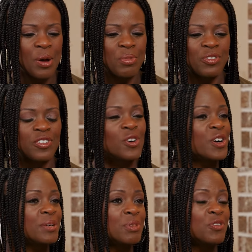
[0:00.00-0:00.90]

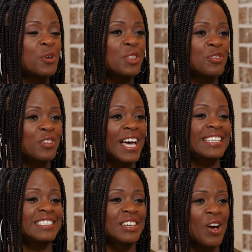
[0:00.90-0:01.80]
before before the
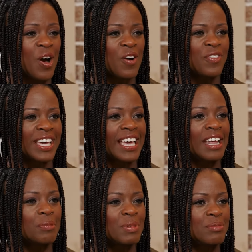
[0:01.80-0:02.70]
flight took off, I got
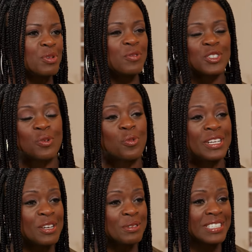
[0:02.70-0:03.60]
up and moved to a window